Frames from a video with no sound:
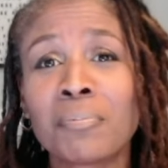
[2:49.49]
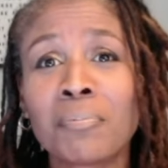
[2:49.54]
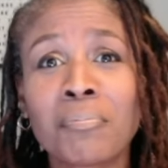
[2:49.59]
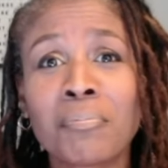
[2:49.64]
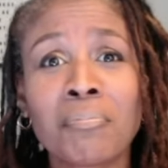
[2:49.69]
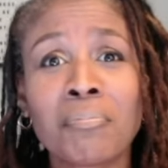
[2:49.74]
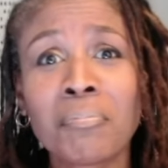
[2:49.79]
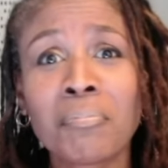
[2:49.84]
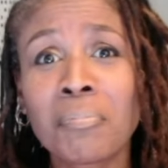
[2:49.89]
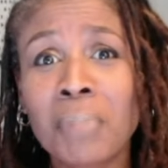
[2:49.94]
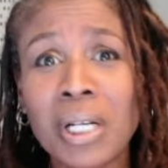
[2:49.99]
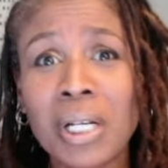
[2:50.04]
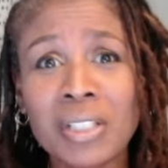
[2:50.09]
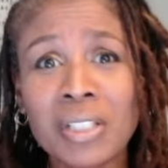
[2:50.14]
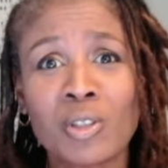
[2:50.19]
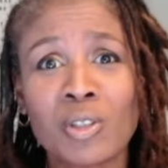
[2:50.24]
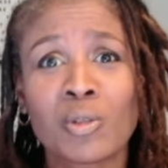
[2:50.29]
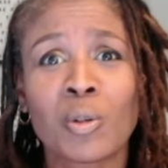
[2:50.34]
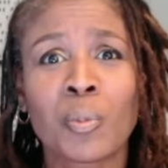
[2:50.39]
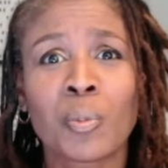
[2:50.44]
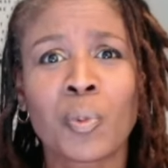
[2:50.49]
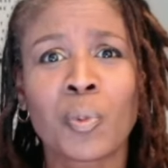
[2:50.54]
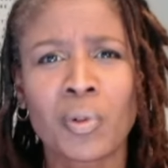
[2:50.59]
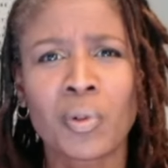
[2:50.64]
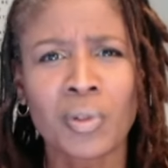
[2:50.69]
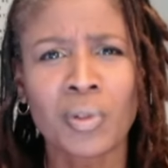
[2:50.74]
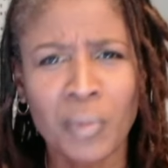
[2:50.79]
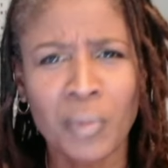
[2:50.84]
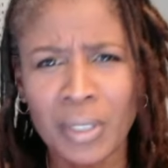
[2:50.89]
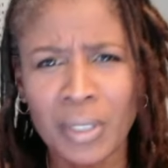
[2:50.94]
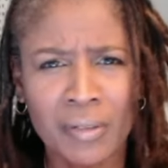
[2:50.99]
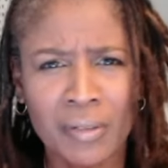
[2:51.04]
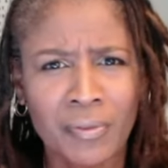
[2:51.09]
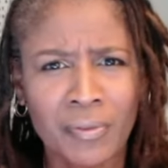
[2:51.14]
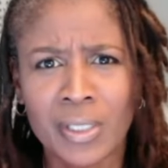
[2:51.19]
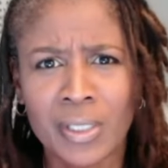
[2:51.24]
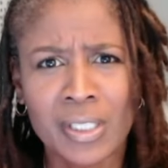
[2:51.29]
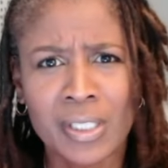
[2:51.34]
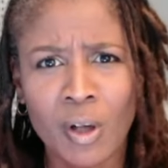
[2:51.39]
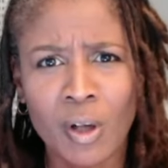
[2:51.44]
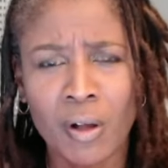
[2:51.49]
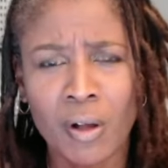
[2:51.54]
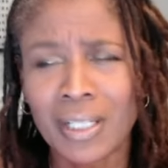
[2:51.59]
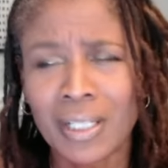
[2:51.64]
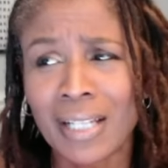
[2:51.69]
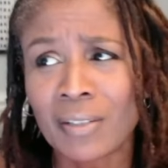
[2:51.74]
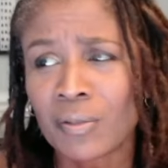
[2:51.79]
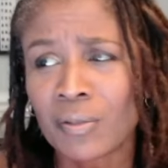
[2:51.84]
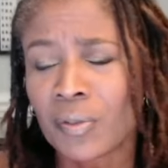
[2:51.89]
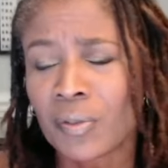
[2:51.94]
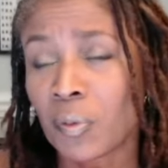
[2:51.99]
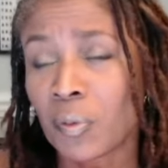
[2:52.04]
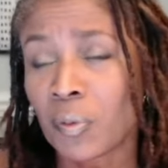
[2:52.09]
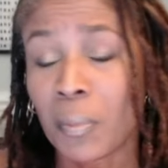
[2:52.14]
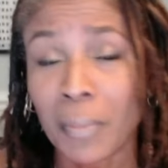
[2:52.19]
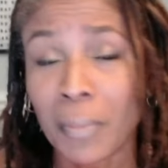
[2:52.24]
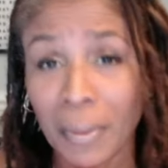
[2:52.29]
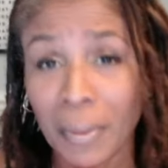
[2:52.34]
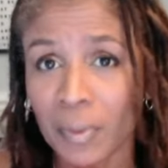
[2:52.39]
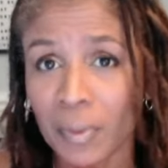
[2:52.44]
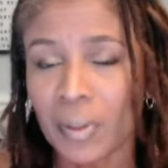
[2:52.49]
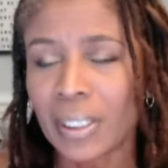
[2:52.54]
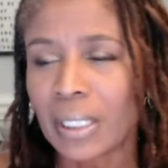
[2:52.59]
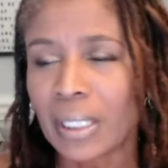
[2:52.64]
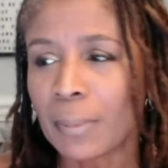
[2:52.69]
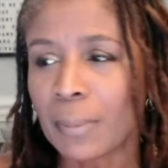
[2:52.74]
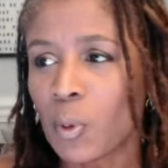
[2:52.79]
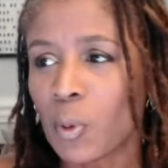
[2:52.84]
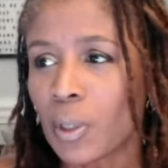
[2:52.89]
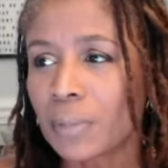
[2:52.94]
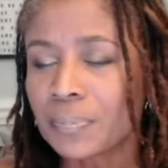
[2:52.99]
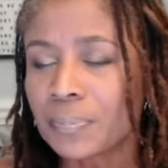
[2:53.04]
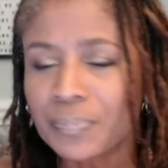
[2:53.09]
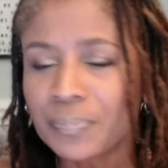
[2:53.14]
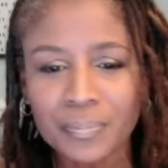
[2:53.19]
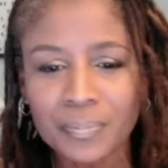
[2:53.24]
Monster Board or whatever it's called. I don't even remember anymore.